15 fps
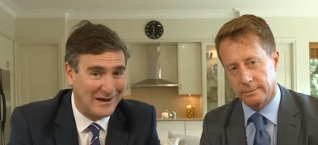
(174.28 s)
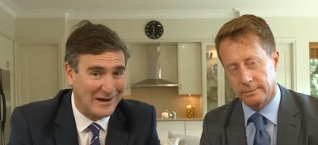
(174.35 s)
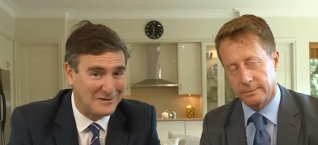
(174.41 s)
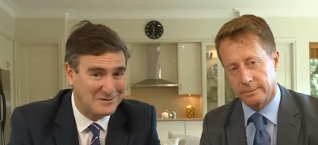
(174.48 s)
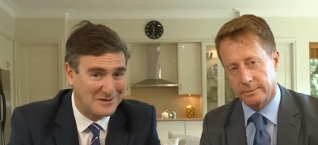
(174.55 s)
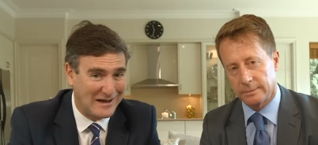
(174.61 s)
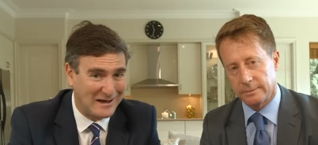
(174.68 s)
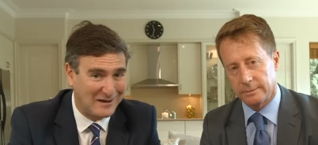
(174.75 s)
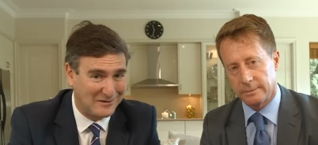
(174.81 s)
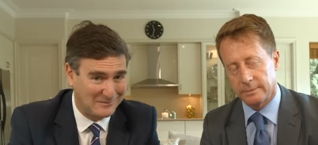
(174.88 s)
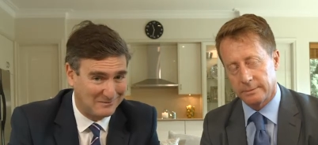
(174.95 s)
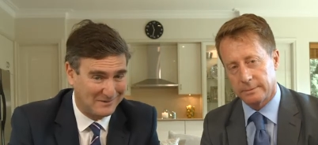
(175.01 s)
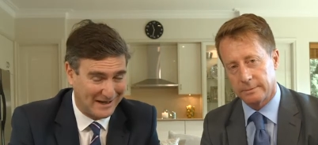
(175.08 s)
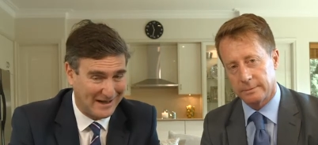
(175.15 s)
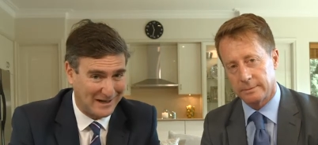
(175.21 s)
Speaker 1: our, our
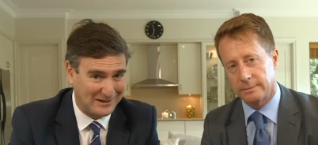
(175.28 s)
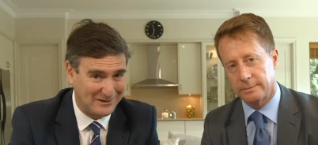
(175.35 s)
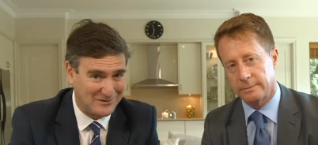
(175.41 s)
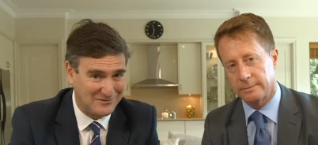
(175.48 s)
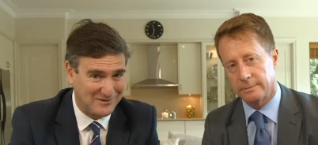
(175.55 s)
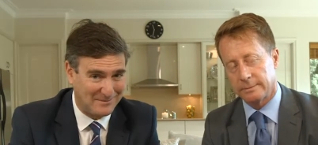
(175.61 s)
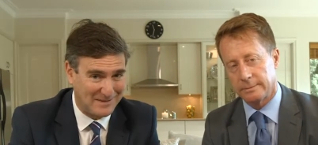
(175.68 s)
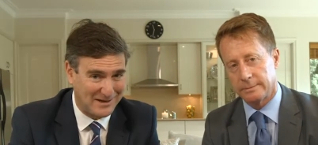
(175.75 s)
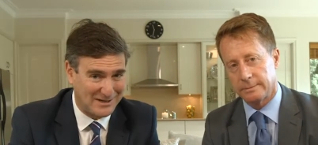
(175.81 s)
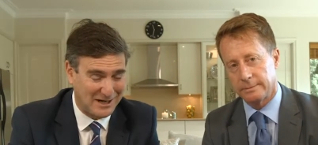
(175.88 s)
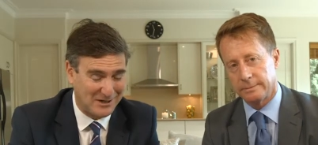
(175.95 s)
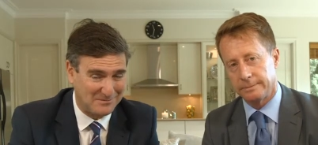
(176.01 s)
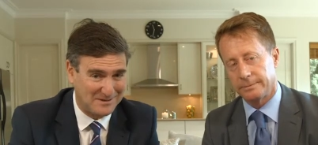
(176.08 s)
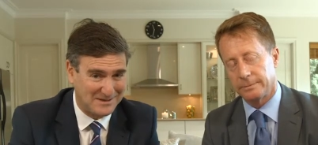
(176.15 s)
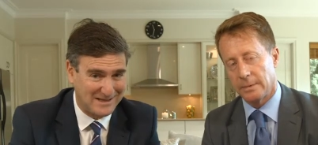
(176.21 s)
get our clearance rate back to
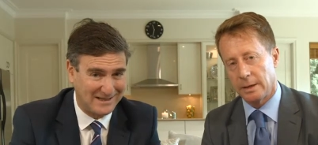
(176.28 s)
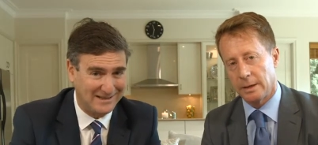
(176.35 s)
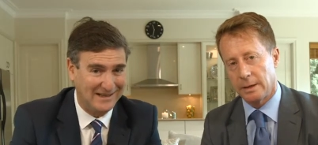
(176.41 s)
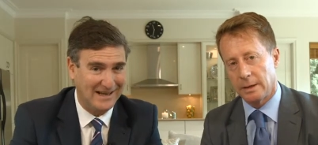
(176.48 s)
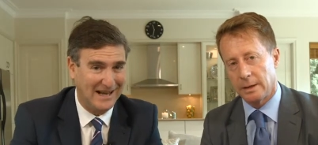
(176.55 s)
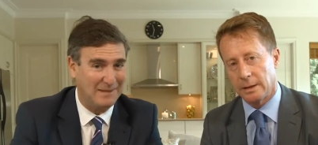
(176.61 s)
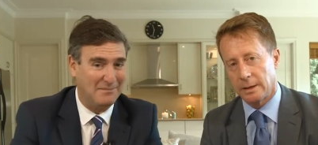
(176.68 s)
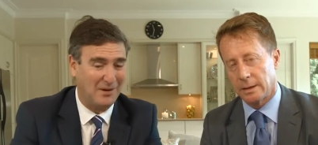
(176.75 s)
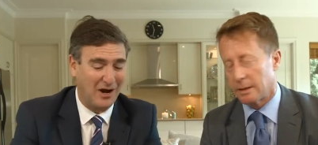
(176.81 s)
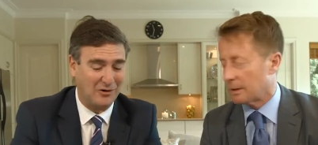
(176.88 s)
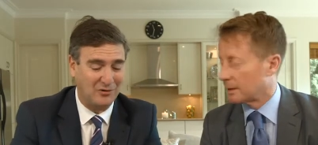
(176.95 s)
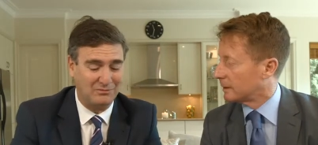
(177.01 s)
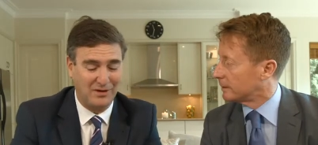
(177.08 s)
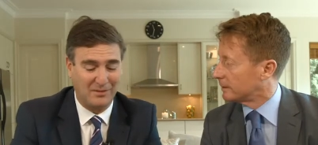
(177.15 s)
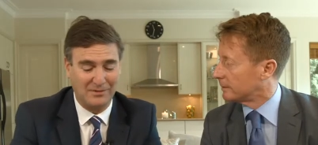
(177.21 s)
100% and buy a
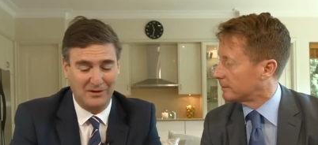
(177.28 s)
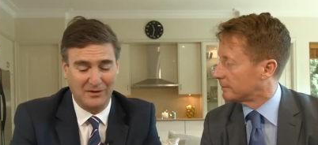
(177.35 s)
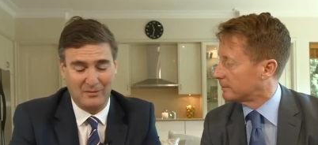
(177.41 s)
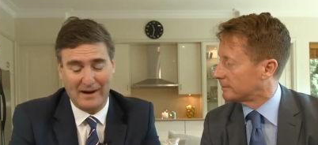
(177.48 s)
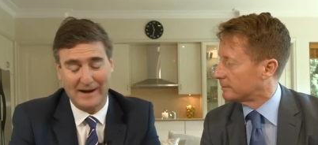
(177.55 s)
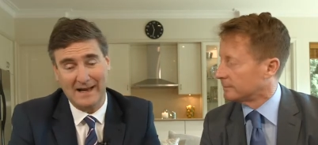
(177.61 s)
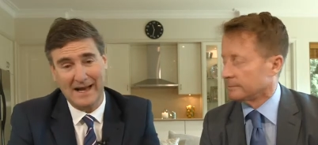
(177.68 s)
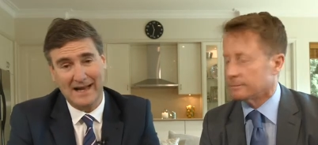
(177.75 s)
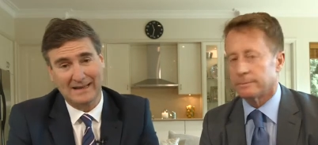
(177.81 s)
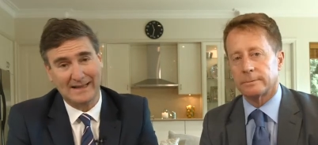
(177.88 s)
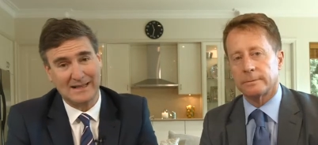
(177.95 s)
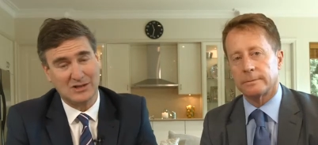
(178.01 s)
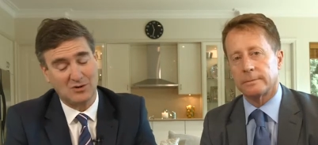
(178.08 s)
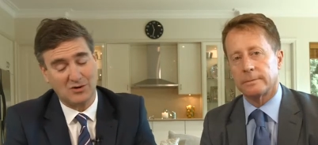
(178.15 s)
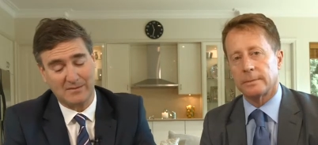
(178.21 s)
good property on the way.
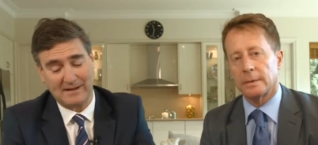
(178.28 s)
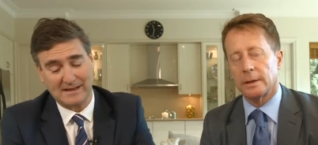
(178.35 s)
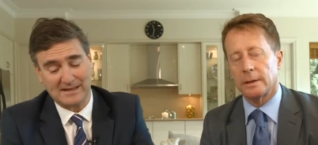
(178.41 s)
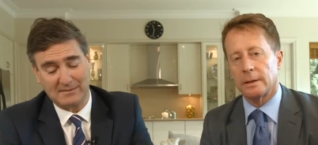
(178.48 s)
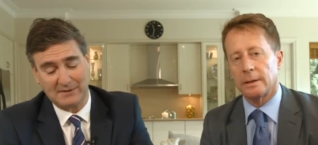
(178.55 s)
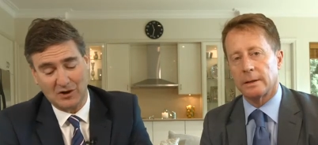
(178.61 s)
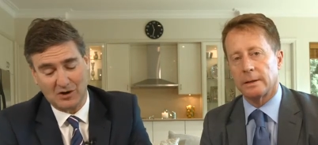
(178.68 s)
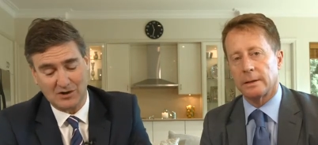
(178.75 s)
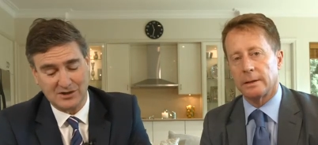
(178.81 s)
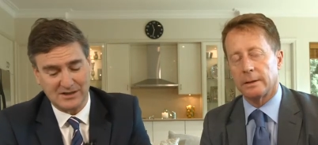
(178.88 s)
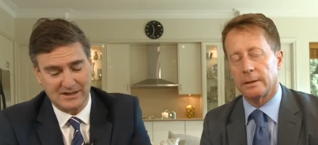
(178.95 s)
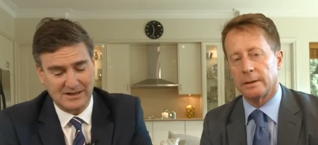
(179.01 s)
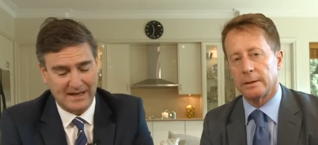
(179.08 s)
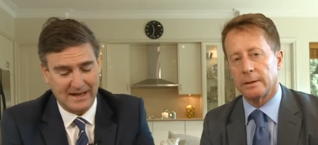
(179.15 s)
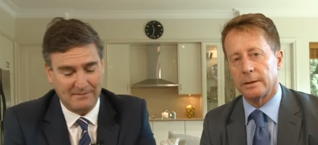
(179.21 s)
Let's talk about some of the auctions
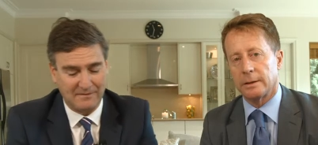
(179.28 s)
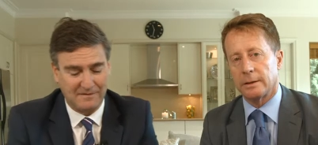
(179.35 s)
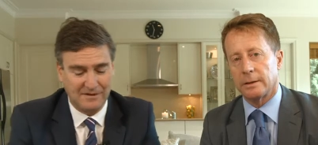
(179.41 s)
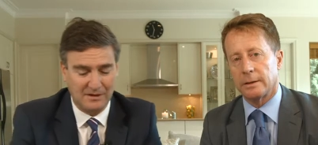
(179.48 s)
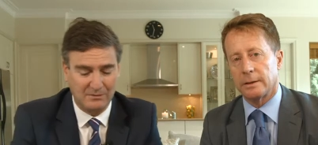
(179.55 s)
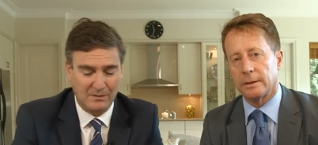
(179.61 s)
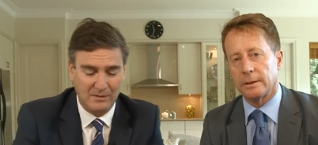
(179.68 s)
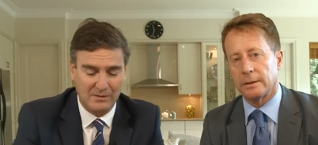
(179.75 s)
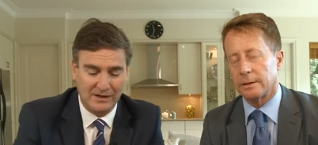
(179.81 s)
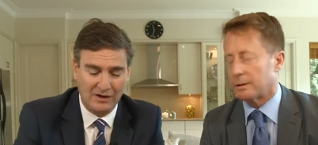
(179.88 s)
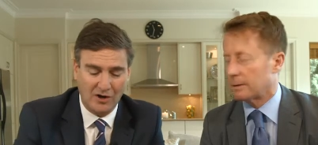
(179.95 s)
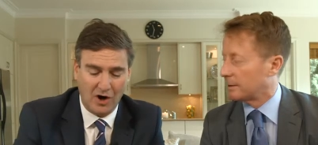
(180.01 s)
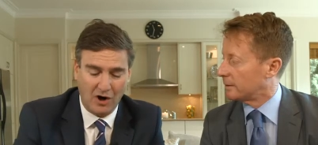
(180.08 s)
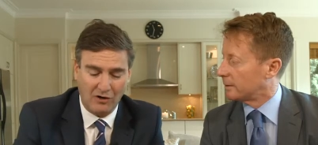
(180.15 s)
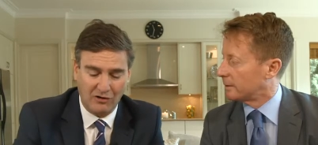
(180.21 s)
that did happen, Philip. We were
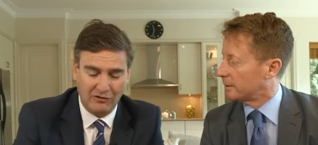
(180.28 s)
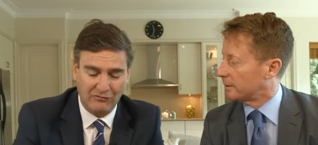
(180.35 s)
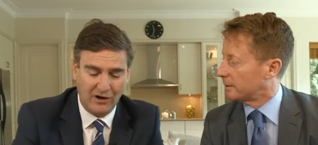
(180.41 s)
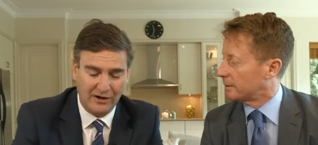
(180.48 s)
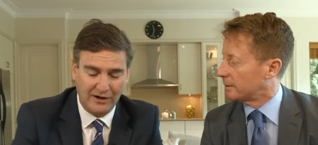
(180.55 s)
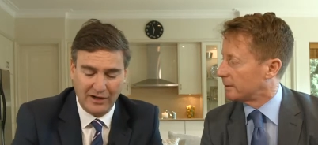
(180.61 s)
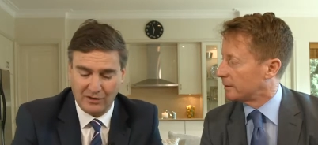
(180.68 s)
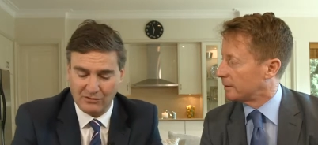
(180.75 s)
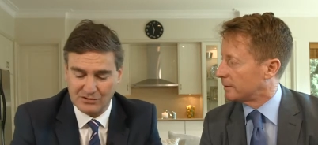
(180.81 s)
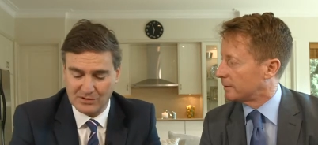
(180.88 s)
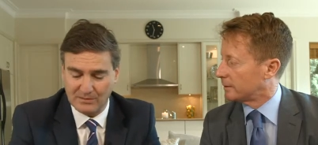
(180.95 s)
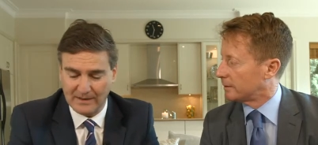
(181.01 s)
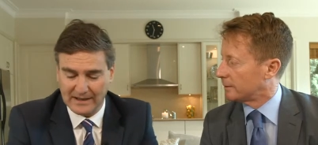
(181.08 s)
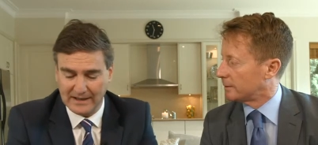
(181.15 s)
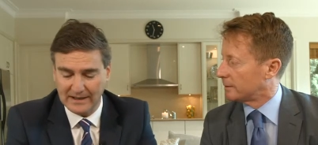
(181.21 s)
in Orrong Road,
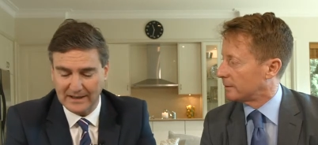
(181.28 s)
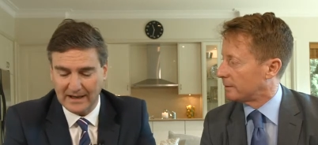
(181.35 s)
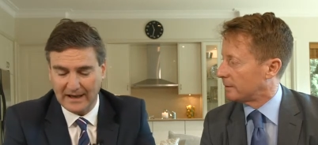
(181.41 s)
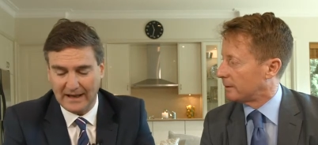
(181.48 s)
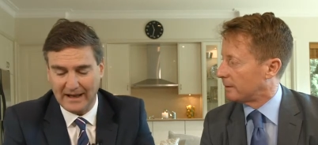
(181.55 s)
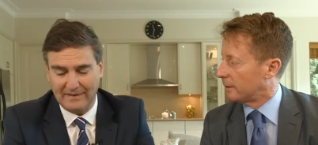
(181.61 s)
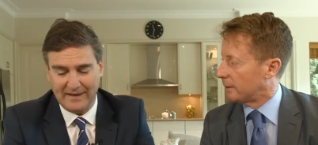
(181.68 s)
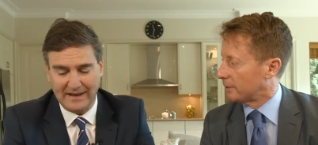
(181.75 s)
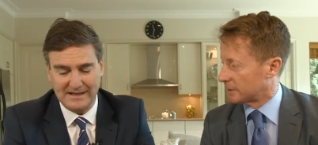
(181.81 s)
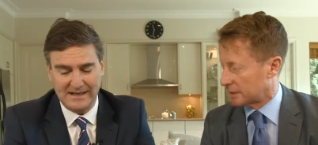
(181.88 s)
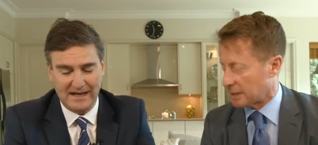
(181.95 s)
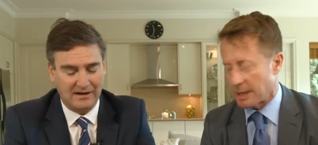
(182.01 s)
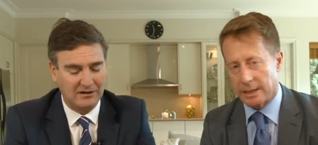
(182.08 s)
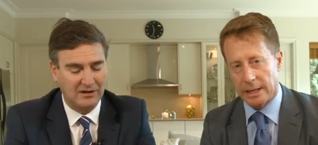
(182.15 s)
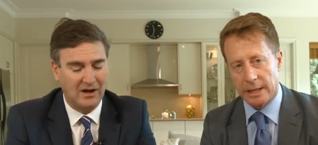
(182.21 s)
Elsternwick. Uh, on
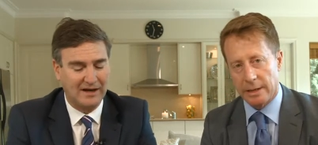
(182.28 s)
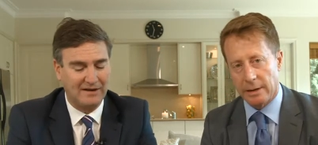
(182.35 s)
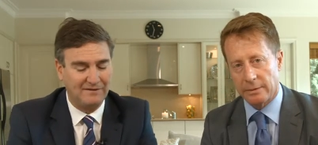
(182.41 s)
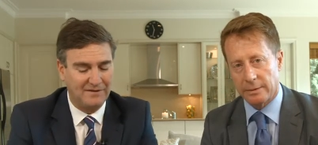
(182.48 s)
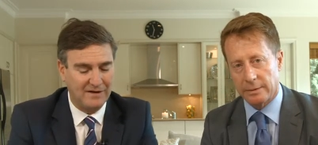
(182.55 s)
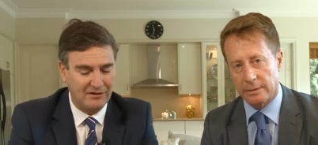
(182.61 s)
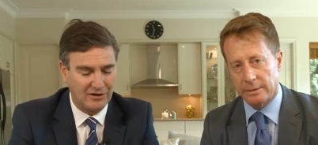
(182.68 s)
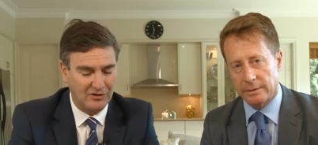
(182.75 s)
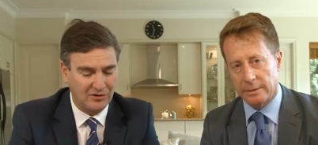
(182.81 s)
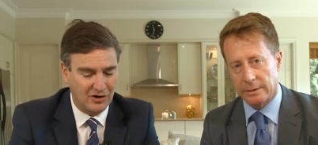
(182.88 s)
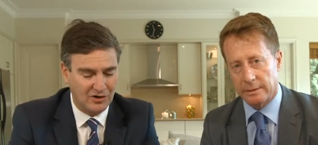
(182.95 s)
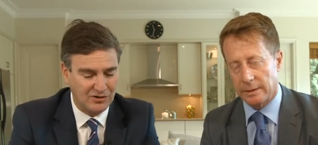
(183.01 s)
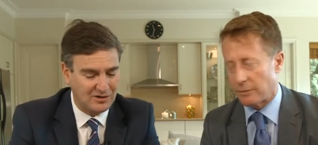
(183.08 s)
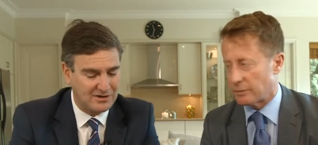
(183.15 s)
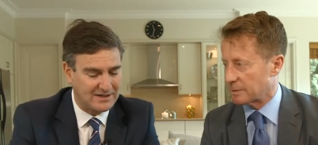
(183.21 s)
Sunday, like that, a very good
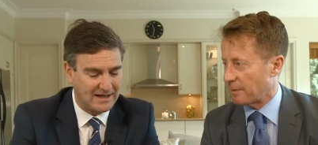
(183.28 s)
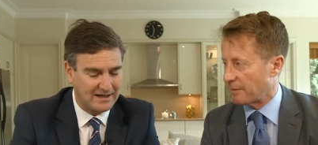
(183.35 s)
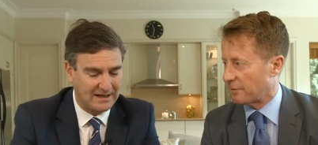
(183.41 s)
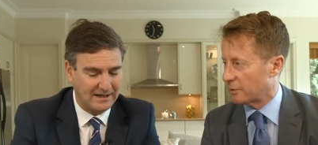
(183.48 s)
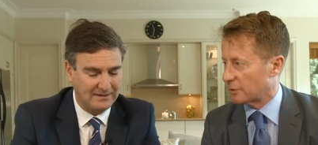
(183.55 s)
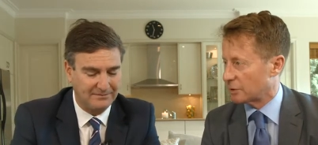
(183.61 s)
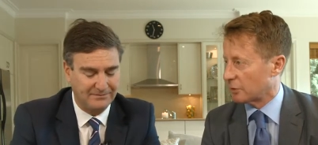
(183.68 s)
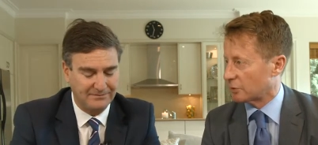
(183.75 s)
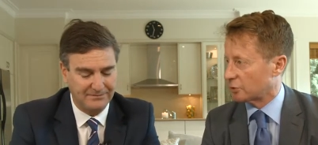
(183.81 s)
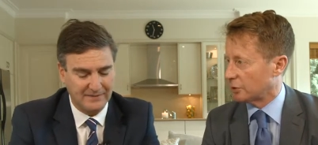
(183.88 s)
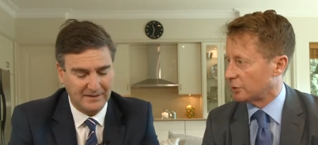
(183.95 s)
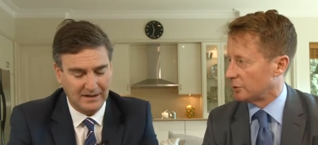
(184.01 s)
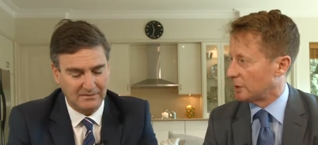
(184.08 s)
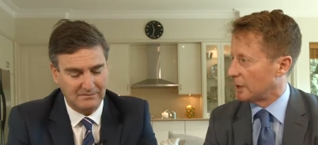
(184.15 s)
auction. That was Saturday. my first auction